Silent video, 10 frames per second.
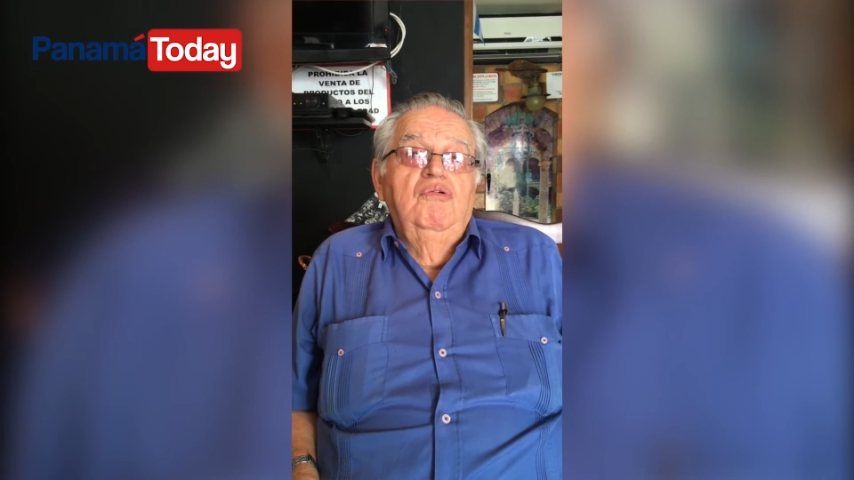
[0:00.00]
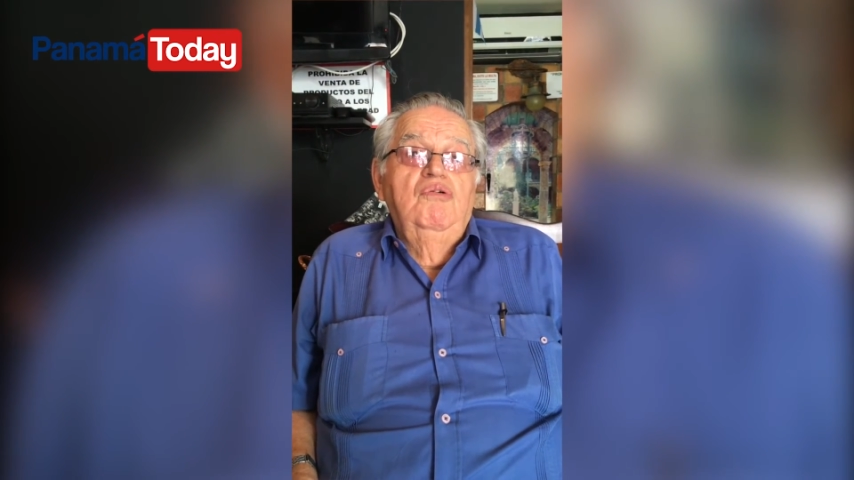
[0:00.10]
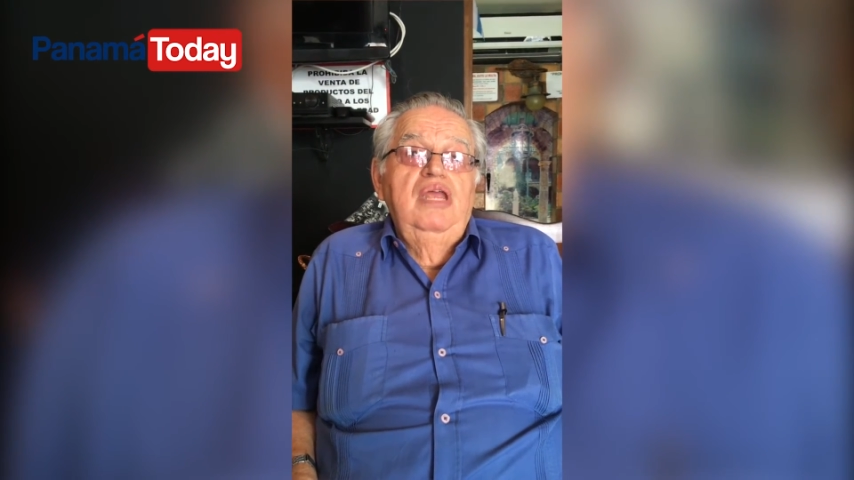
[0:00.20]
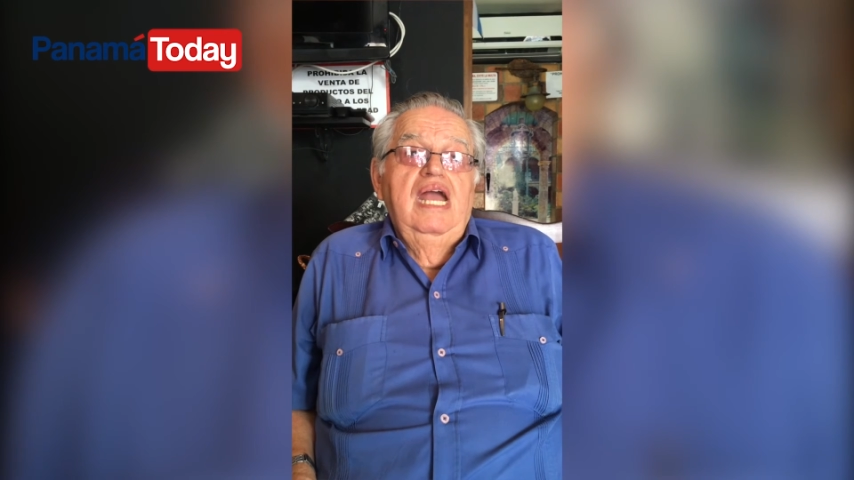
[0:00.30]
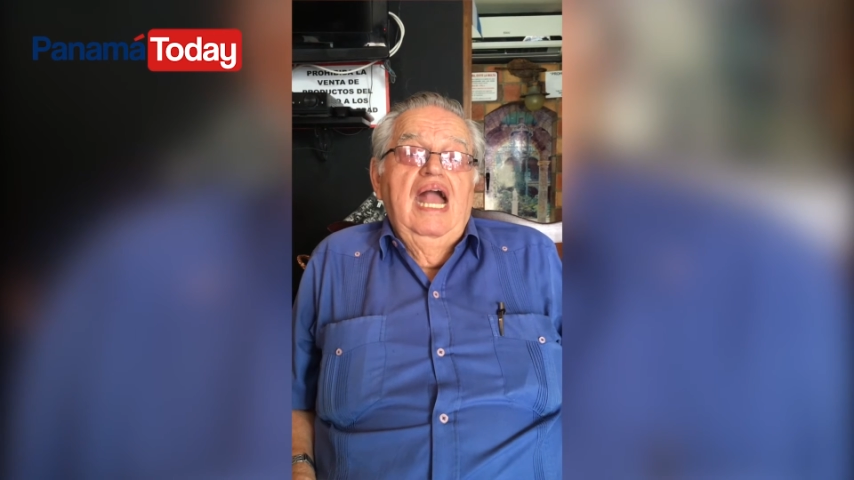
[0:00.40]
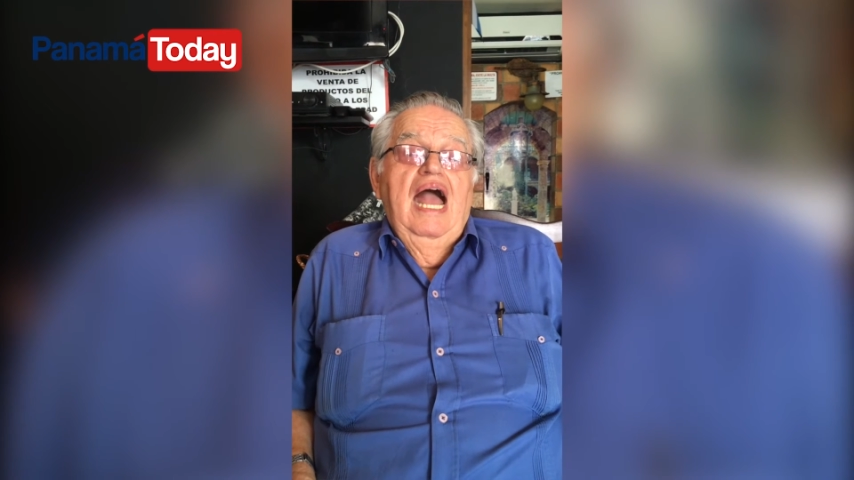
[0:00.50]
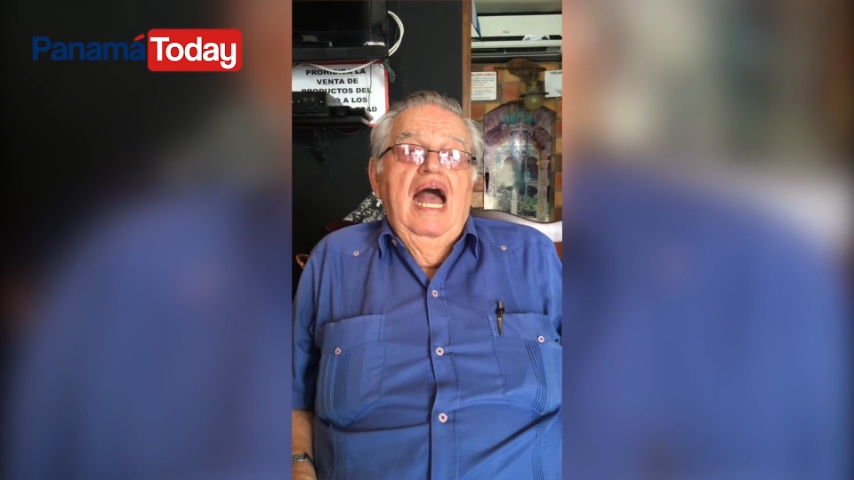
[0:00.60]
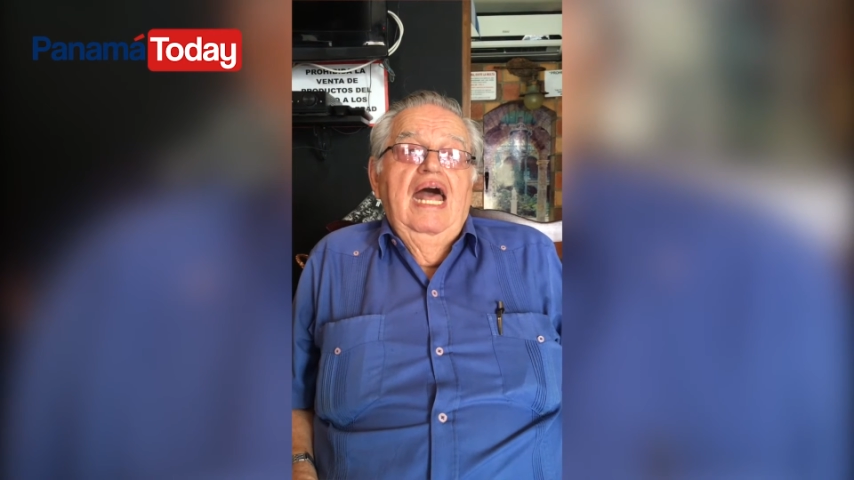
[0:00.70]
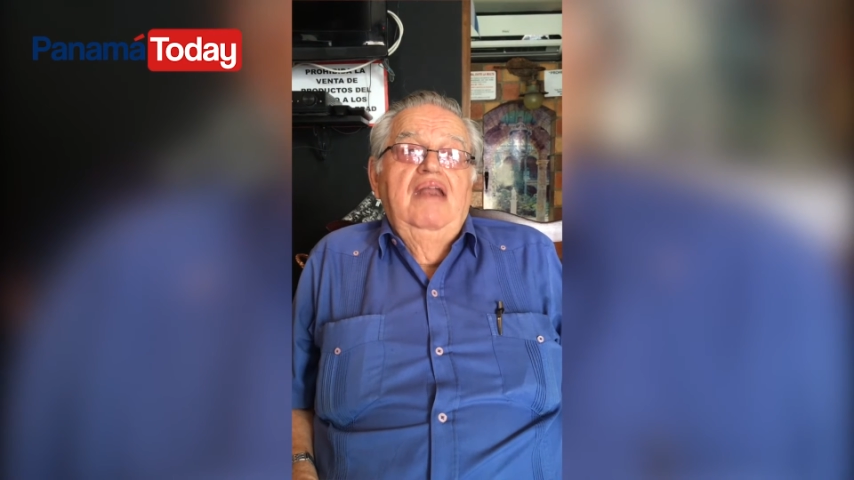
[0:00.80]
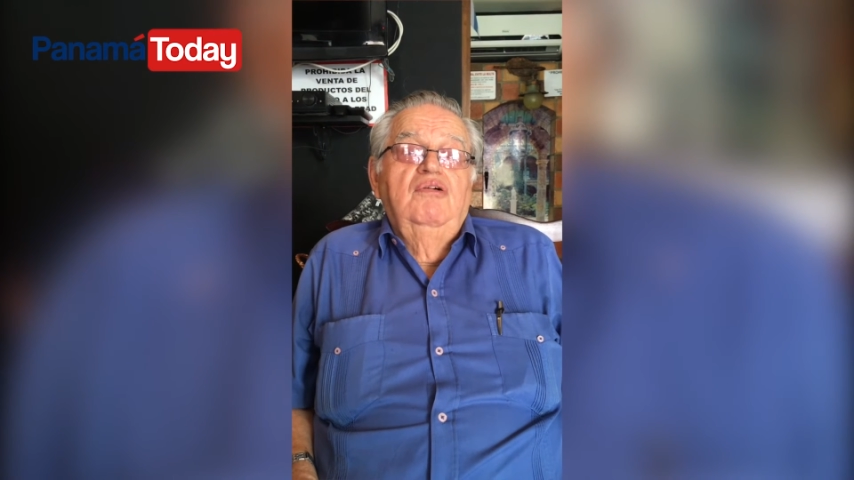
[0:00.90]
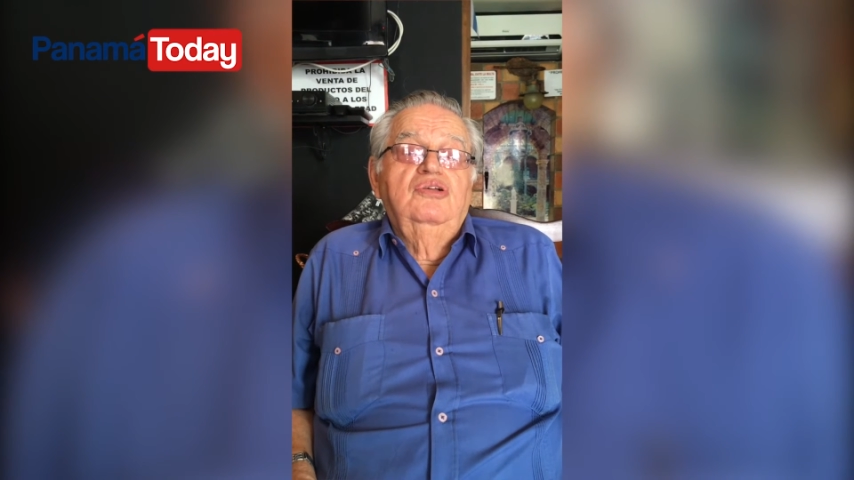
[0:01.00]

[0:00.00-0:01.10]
fine